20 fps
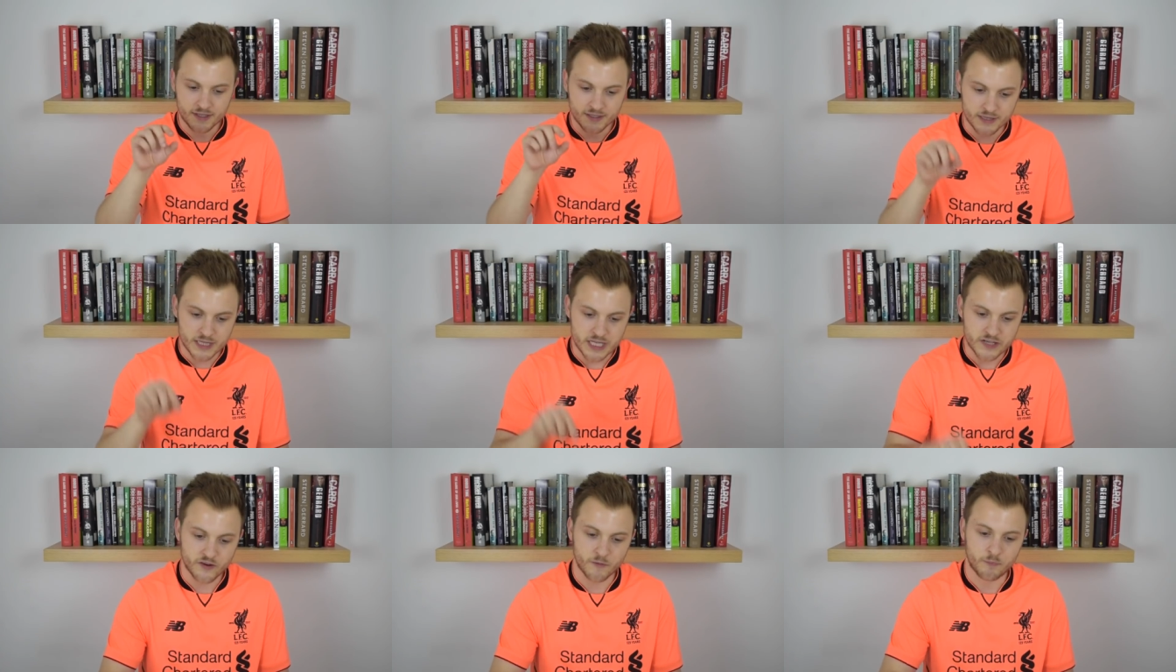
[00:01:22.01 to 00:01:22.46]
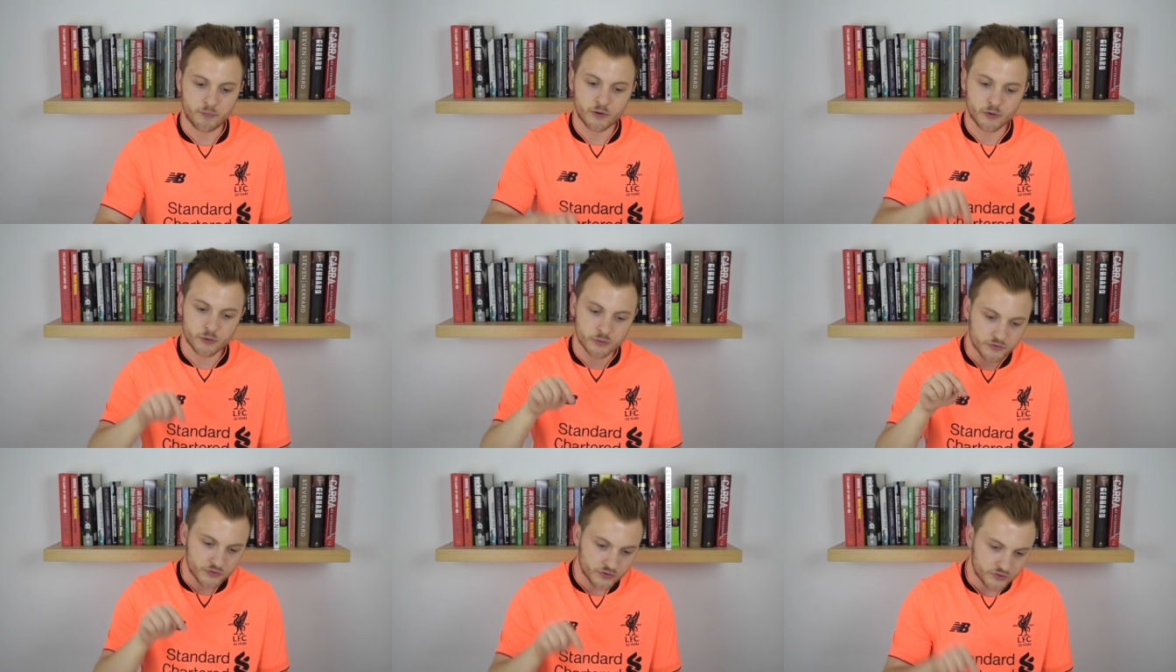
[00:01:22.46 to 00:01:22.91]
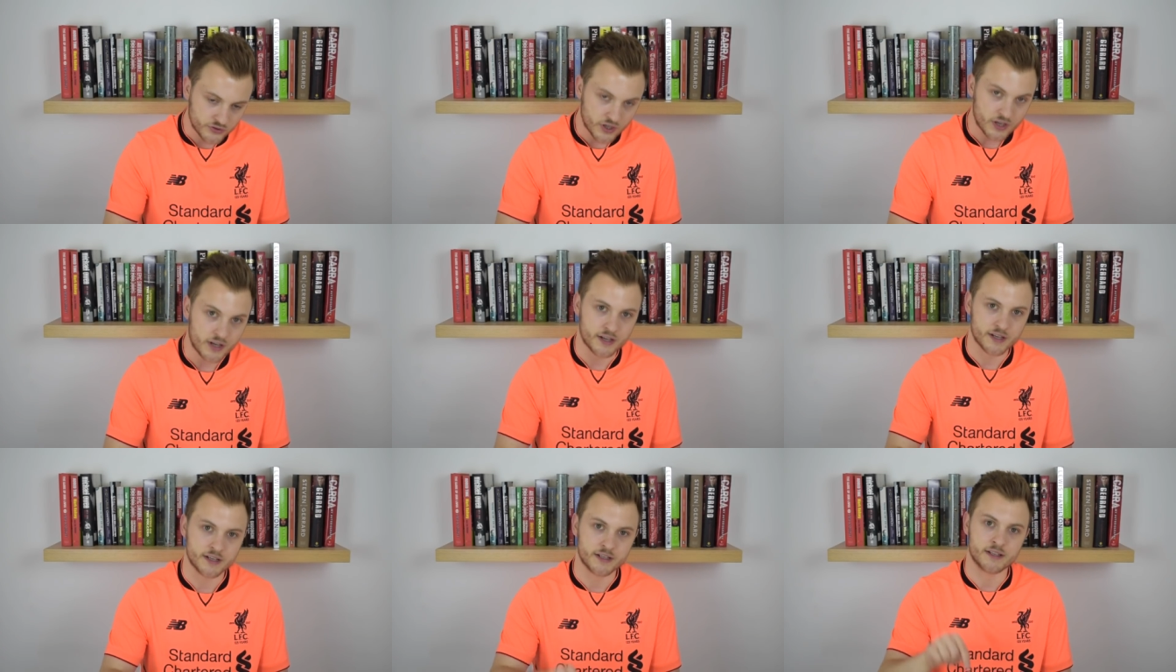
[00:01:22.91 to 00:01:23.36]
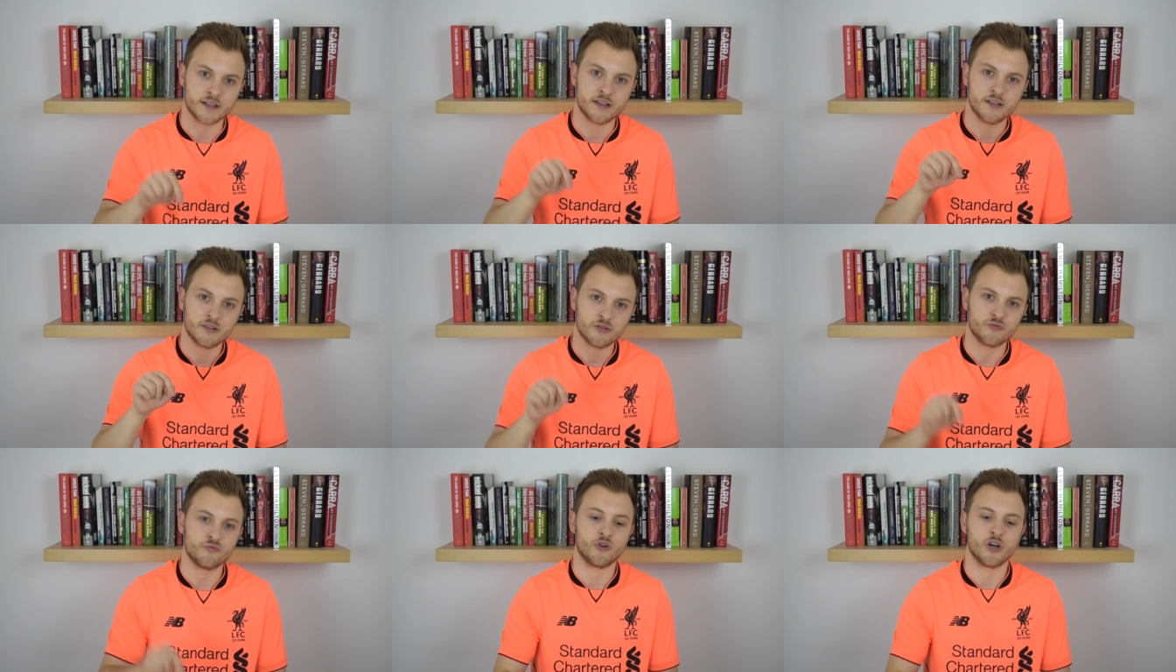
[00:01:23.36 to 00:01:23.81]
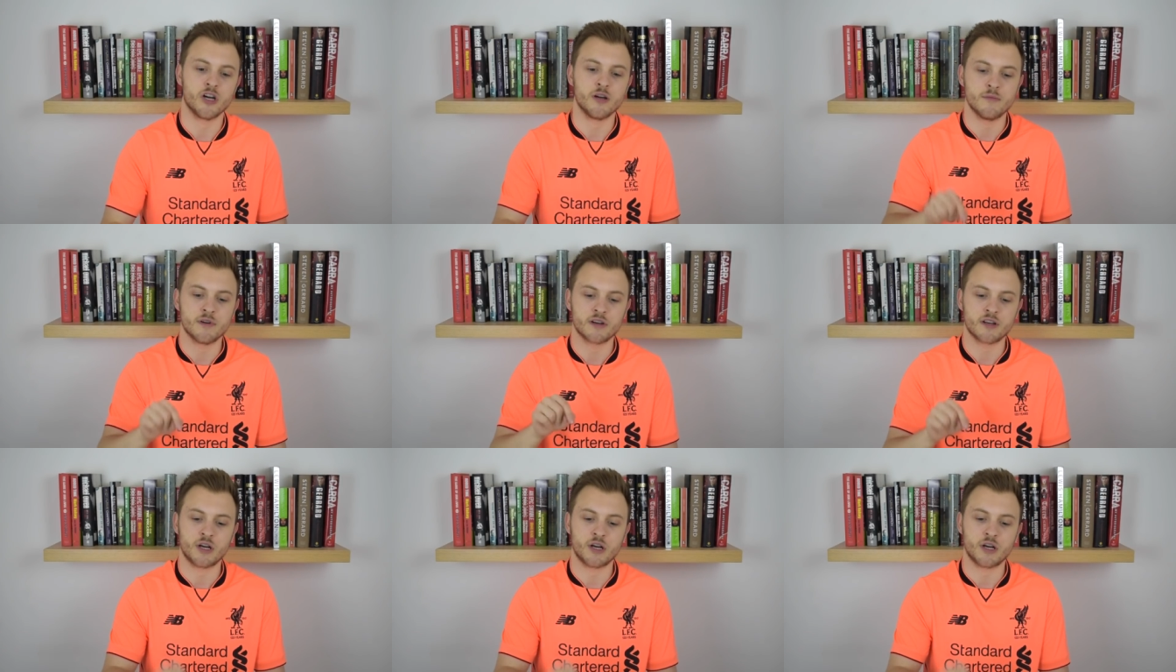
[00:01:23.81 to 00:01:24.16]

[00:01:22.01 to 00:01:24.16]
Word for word: Liverpool sign Roma